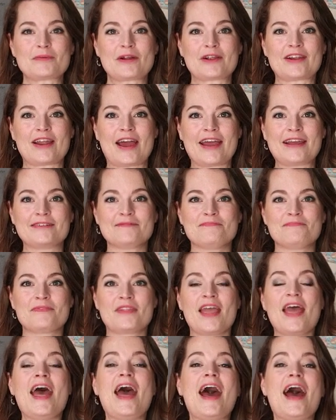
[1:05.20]
per night.
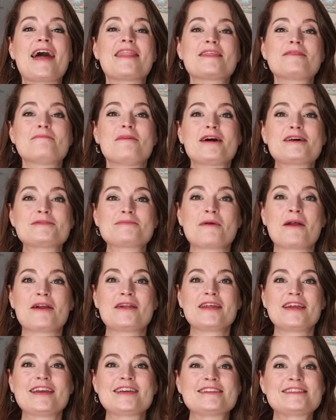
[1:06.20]
And the best
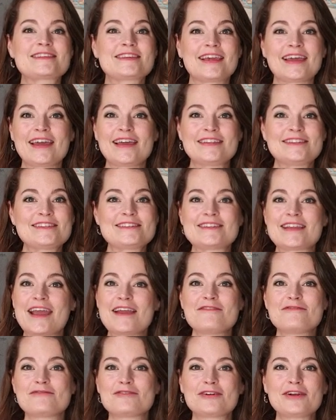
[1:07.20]
part is kids
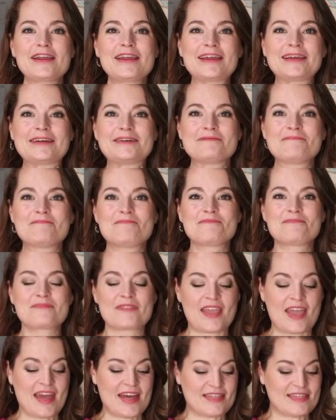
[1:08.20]
stay free.
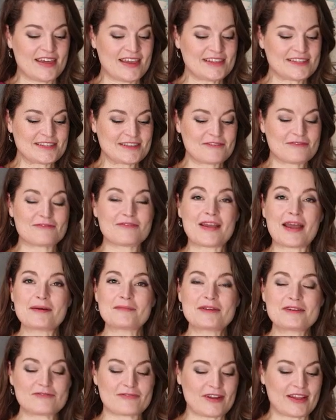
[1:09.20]
This
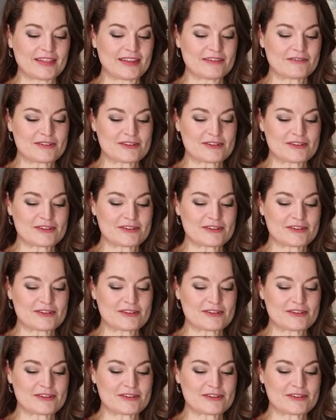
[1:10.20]
family-friendly